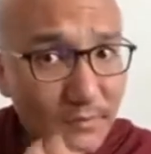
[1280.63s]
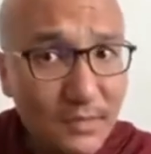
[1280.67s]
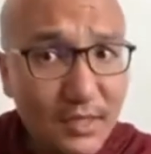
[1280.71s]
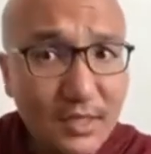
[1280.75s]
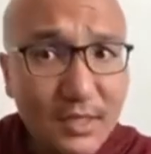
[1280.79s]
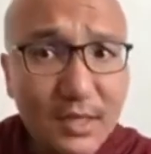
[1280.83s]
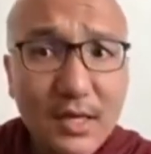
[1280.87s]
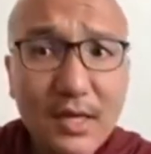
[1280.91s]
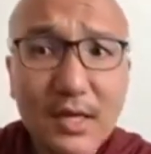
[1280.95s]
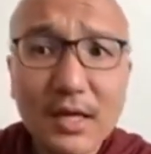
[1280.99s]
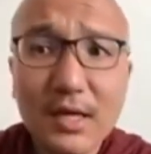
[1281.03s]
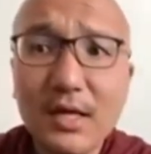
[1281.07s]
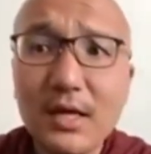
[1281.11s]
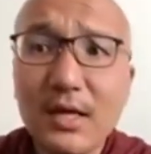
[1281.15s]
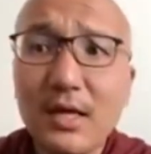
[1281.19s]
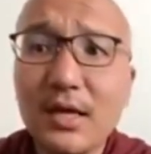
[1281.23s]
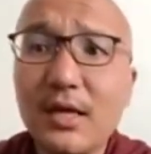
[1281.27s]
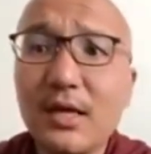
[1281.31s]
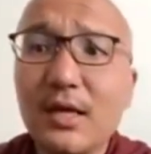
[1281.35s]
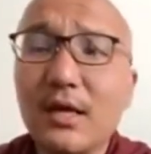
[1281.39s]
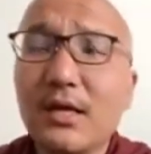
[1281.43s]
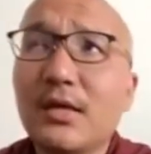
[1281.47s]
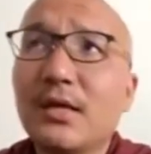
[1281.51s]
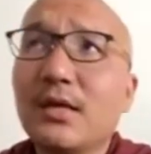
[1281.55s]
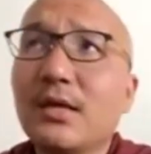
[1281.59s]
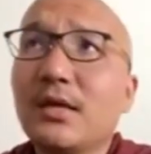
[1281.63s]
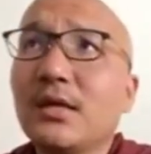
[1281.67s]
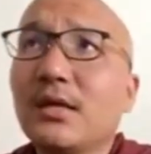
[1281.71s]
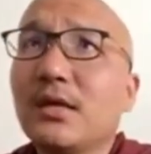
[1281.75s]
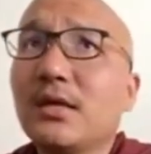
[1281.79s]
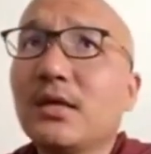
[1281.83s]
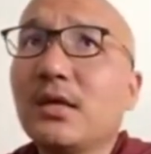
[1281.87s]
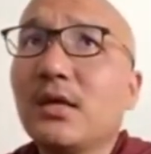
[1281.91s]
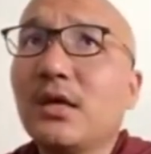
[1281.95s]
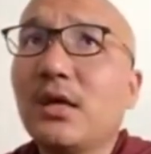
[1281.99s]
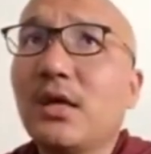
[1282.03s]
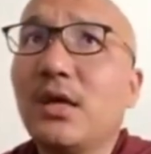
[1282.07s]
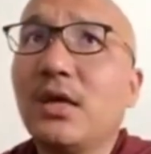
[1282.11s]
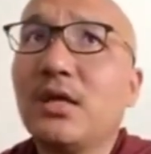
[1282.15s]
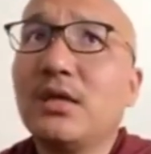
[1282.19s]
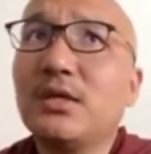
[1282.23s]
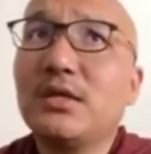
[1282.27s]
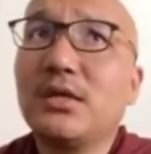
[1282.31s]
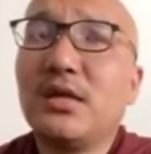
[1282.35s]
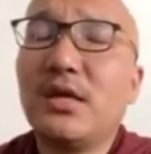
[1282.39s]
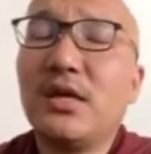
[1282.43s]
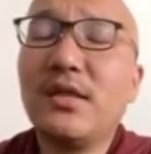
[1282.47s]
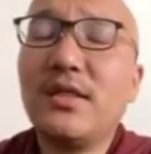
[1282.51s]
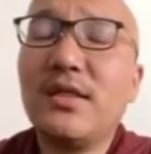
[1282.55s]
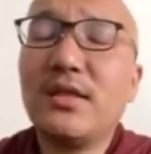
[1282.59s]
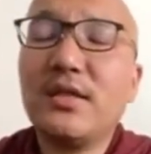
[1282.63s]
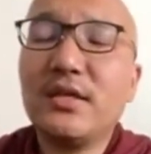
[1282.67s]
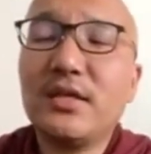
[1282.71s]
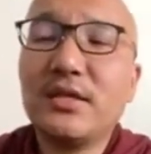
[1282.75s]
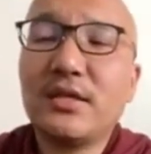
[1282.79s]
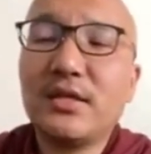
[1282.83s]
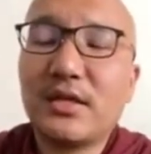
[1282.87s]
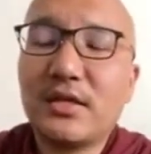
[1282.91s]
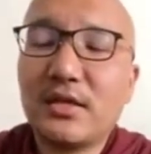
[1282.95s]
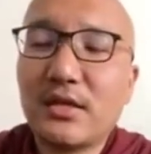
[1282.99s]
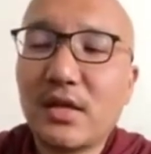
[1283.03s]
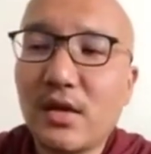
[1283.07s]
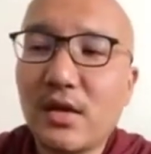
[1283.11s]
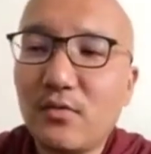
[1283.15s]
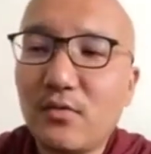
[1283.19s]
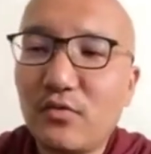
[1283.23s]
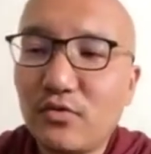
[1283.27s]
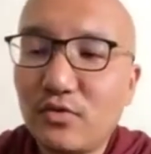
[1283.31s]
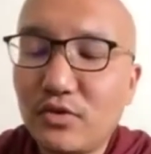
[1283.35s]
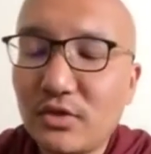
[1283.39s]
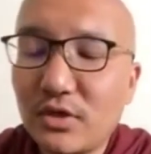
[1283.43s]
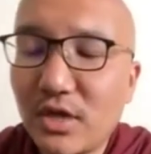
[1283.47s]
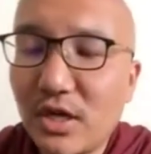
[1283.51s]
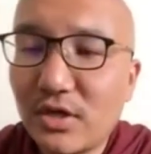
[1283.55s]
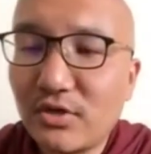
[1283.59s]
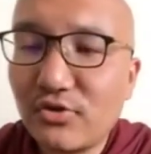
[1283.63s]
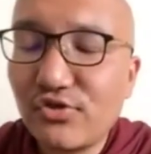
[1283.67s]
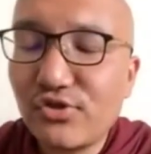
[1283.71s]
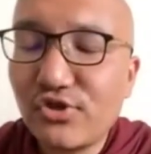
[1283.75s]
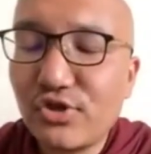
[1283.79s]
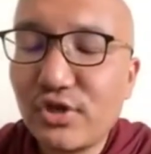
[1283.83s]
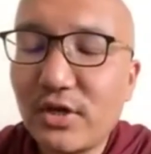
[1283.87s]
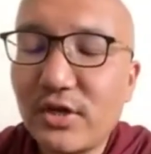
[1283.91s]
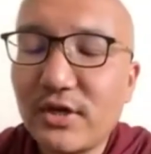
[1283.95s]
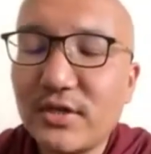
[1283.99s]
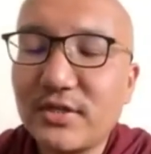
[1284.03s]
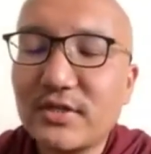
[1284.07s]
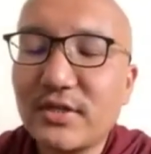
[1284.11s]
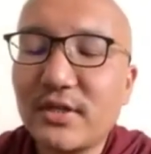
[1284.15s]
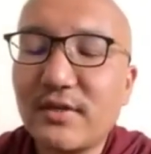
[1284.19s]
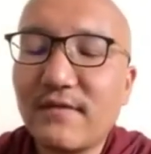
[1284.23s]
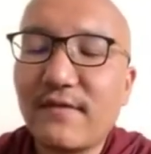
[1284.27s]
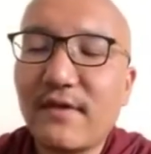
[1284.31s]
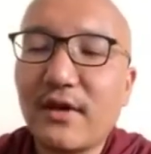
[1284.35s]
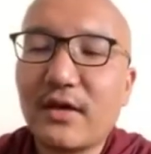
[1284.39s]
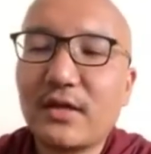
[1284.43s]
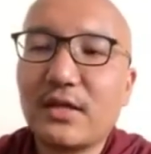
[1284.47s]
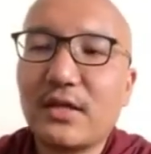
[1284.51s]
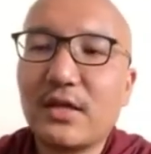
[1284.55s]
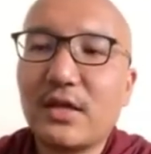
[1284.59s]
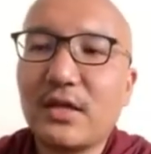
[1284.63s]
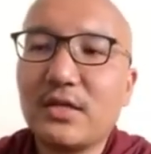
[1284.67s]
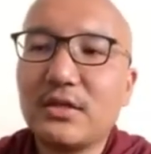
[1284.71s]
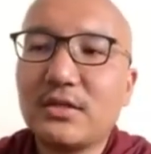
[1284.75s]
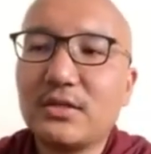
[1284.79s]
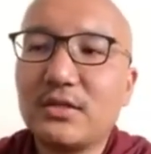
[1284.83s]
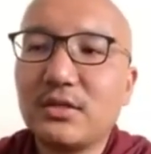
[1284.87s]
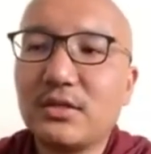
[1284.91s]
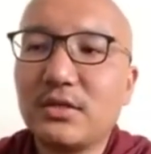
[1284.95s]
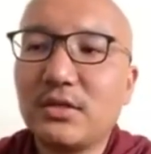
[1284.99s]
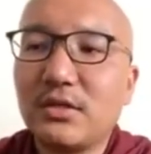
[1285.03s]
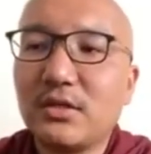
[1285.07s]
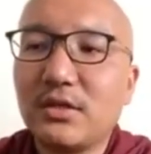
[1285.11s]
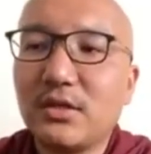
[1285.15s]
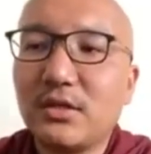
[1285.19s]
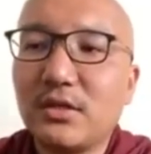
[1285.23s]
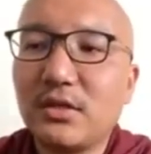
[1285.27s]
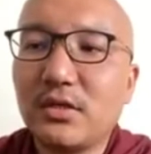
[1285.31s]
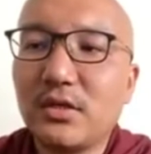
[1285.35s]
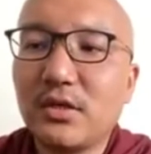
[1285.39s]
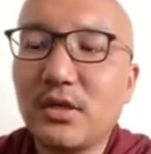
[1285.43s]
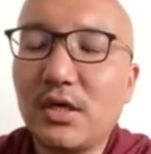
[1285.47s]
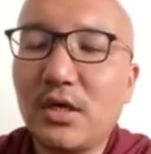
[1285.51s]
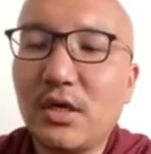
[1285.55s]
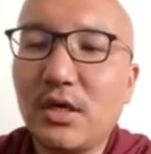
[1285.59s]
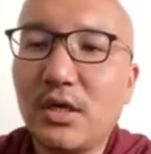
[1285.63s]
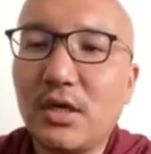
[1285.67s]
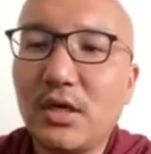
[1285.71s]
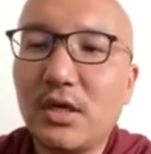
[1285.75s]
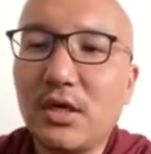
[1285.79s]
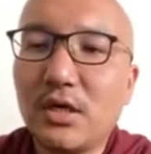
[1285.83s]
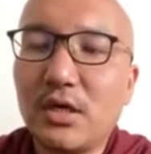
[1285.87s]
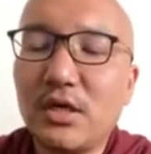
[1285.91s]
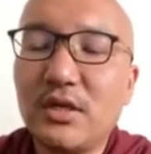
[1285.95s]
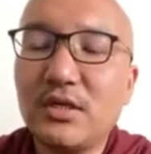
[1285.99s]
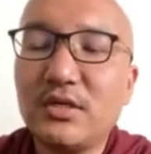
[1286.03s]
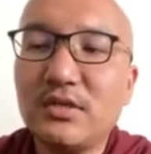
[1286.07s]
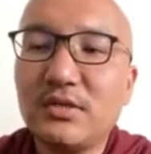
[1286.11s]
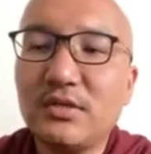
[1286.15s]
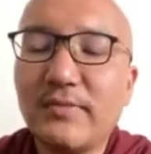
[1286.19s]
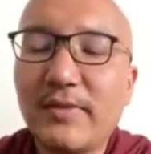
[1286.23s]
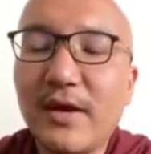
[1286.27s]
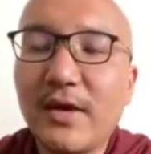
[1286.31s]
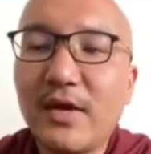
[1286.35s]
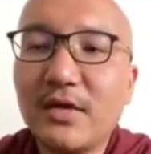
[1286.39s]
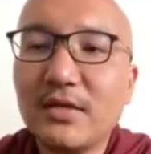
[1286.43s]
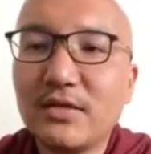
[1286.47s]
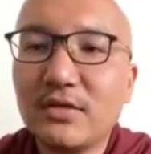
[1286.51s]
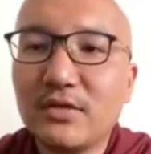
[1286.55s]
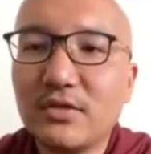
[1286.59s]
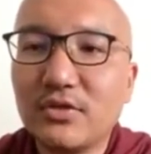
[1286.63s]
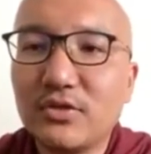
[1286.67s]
uh, and another thing that I would like to share is the fact that uh, in Tibet.